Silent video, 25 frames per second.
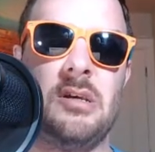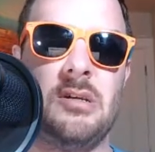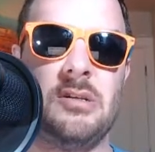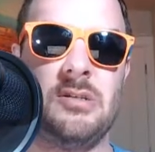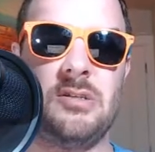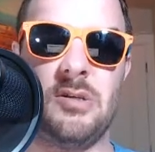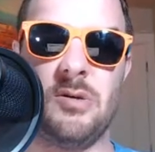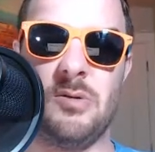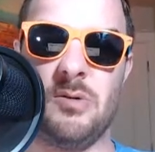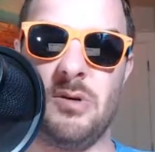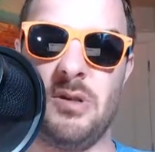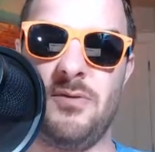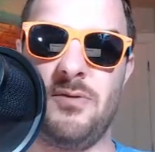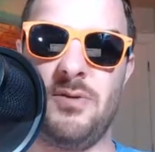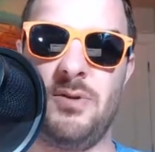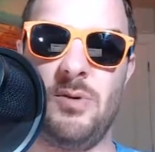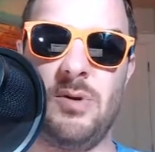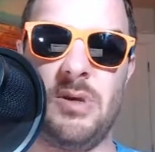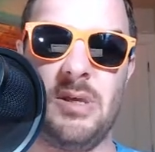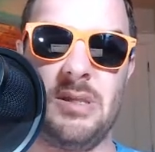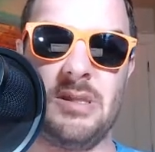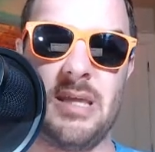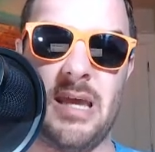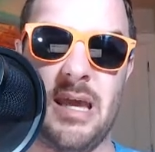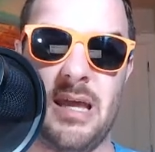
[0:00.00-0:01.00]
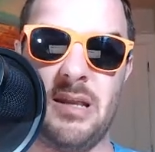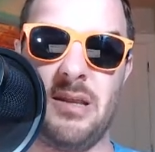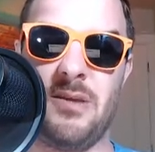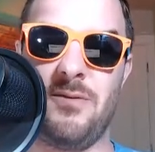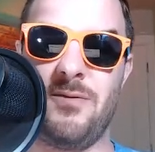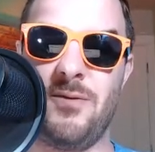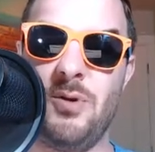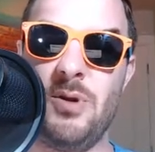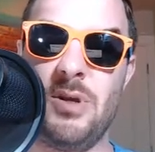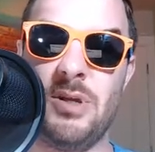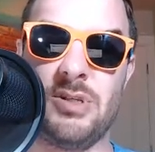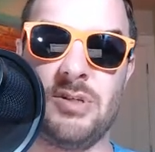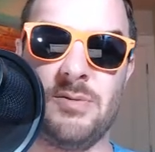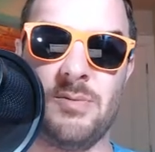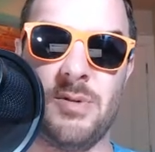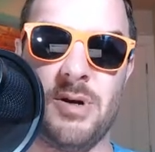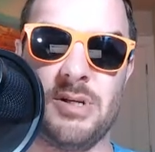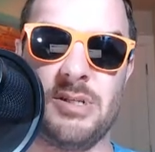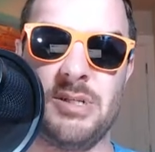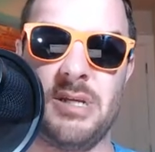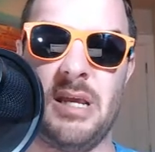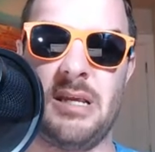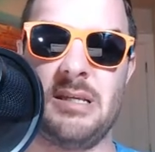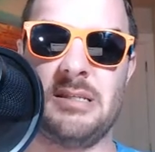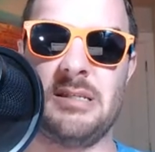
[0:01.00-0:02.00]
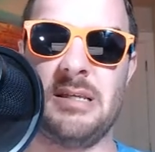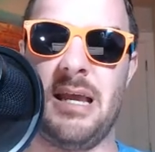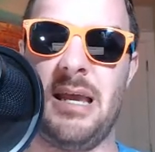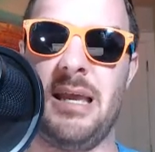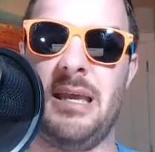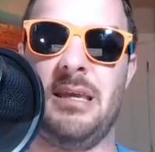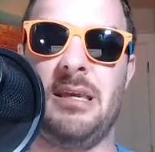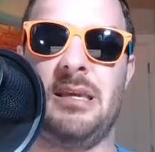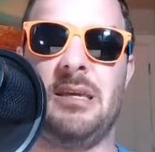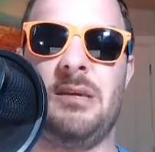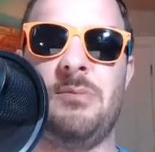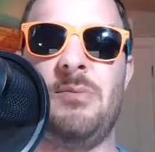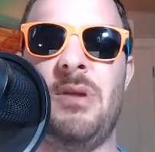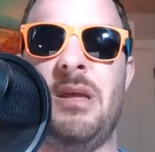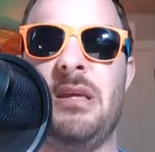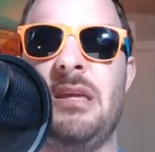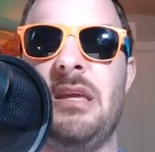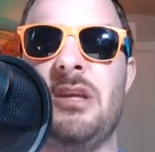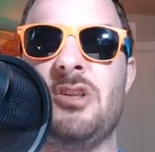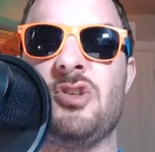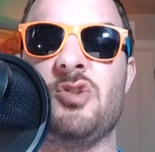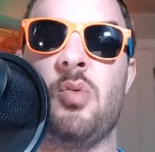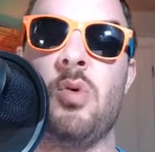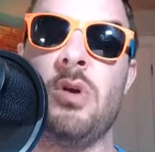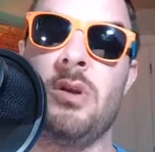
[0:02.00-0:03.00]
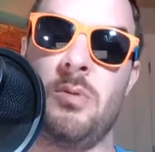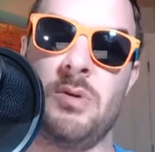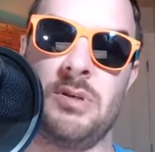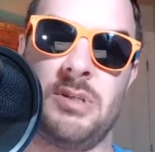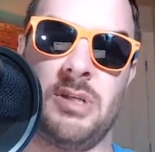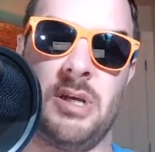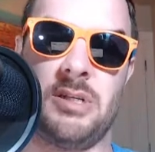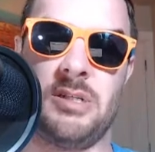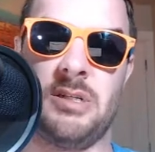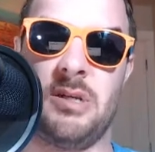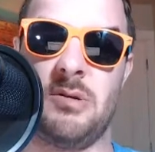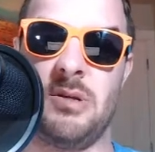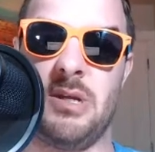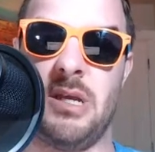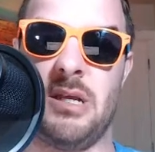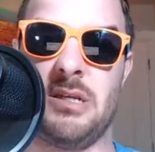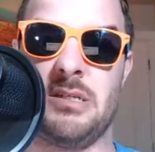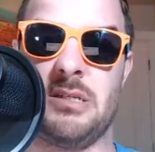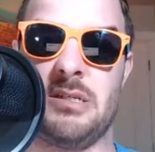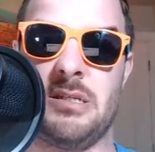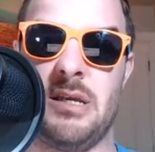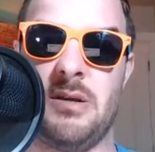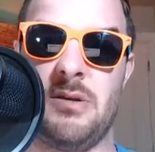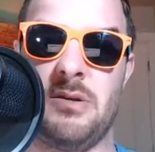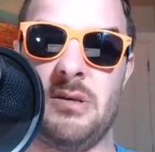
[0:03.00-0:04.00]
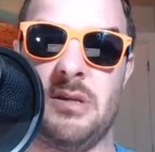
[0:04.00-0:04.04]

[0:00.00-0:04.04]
dude, if you get Jamar Chase, he had 21 touchdown catches